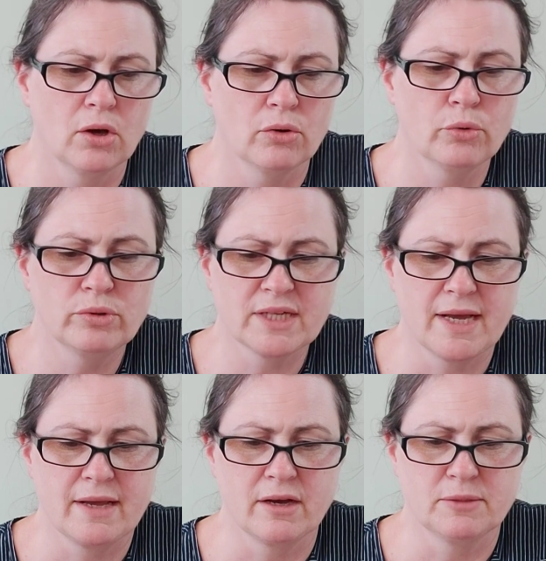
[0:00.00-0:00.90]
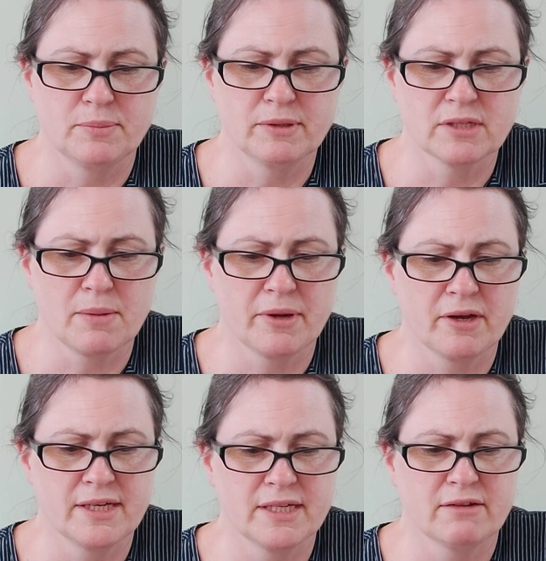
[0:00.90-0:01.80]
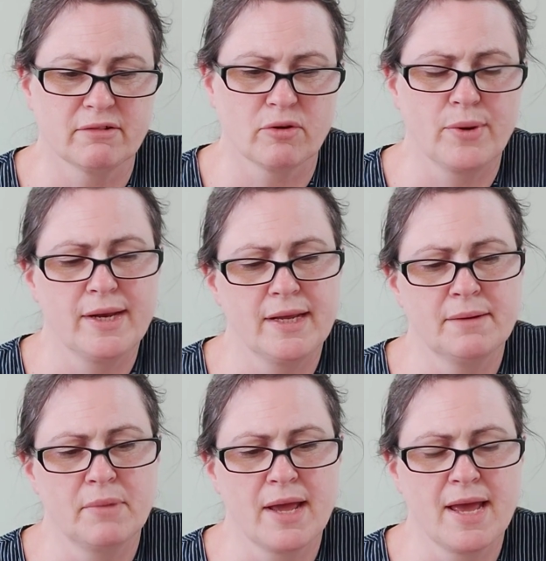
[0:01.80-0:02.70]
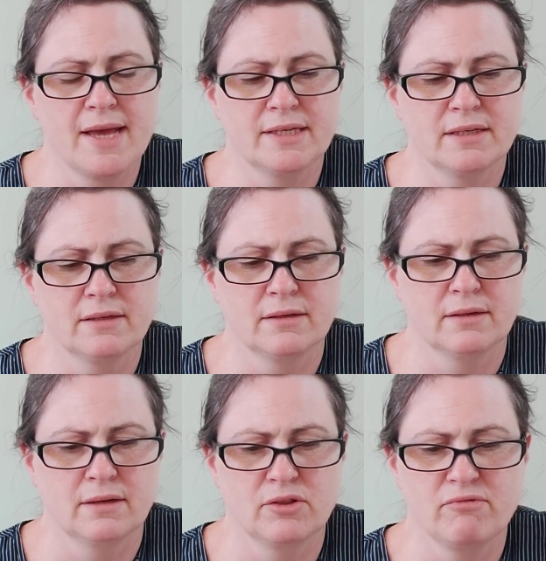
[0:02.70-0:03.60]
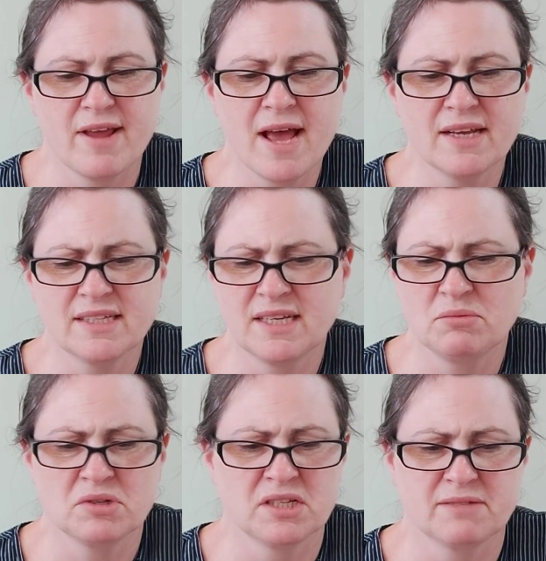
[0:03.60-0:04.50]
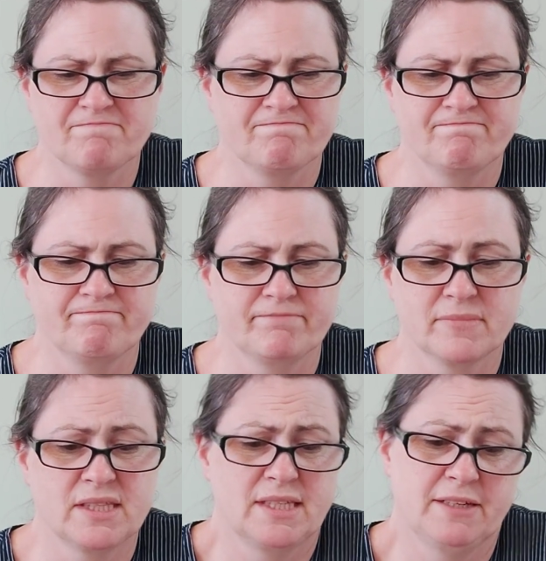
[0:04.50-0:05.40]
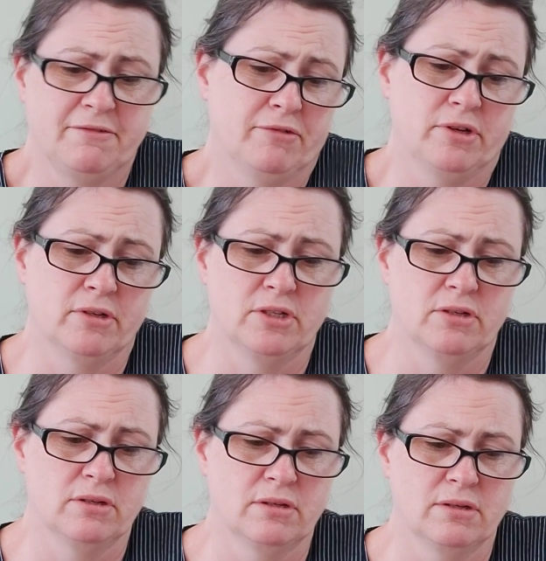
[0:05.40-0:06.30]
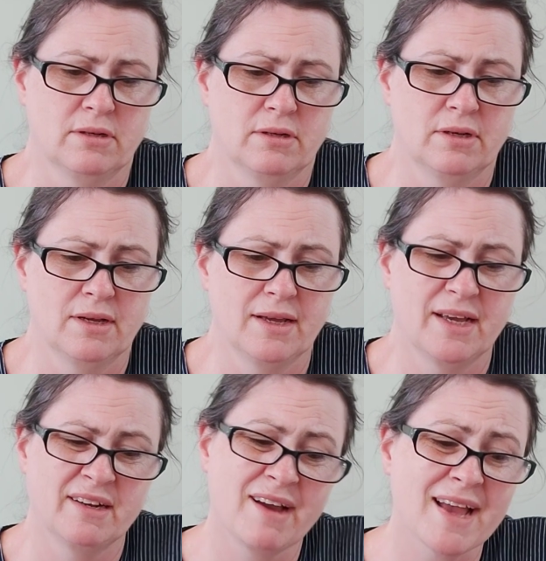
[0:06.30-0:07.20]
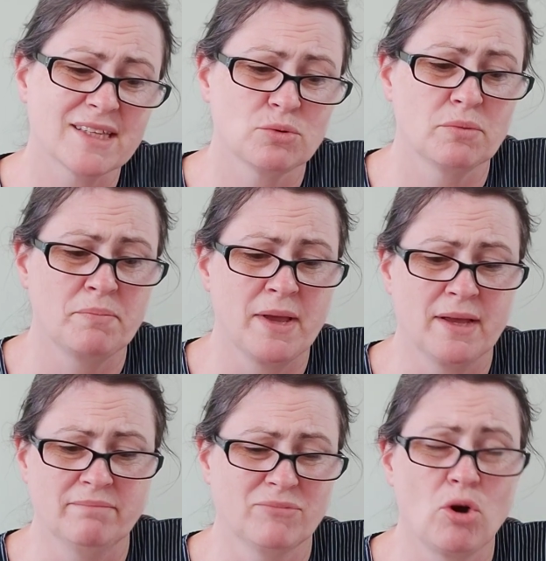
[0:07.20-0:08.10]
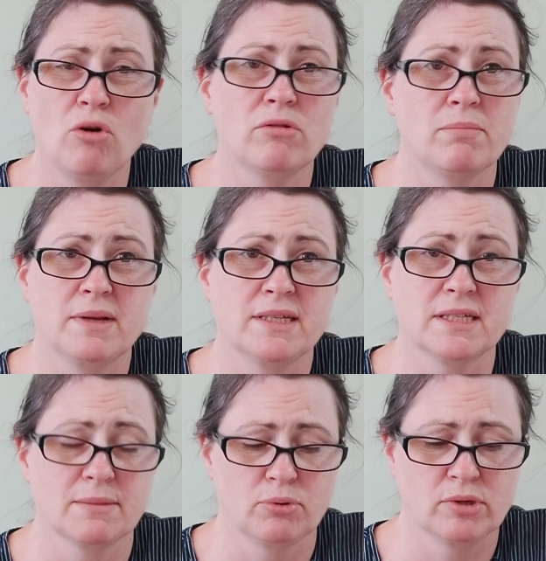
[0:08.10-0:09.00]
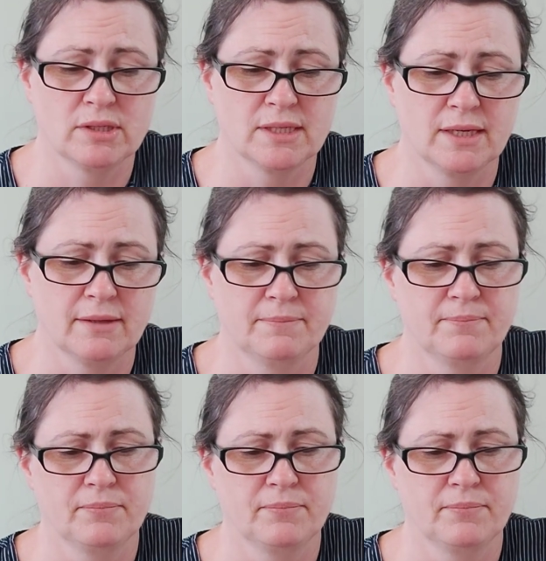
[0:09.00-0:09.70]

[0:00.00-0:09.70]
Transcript: All day I'd built up an idea of Queenie in my head, and the reality was different. And I had to admit, horribly disappointing.